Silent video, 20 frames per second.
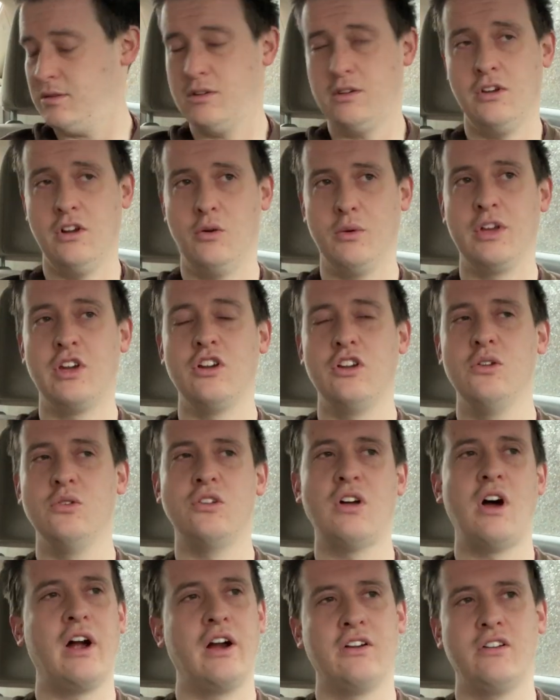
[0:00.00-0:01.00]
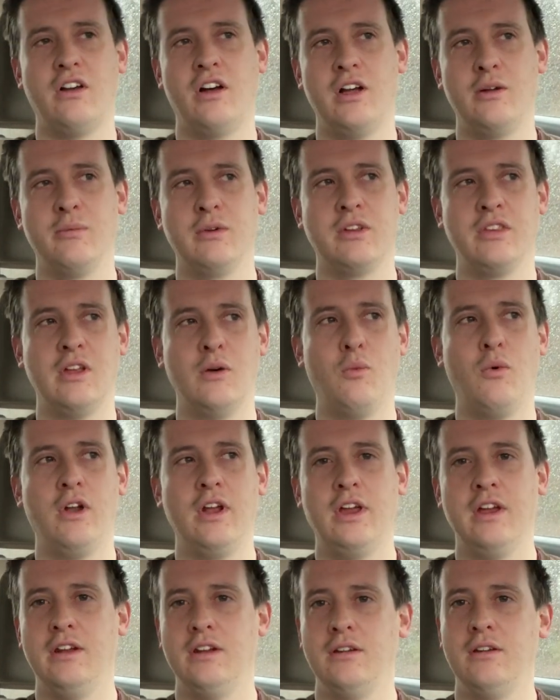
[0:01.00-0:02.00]
You know, we could use higher timing than
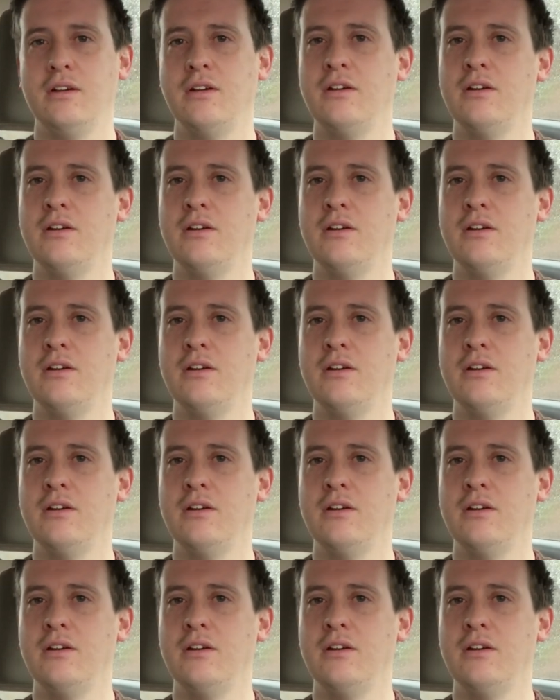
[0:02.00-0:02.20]
180.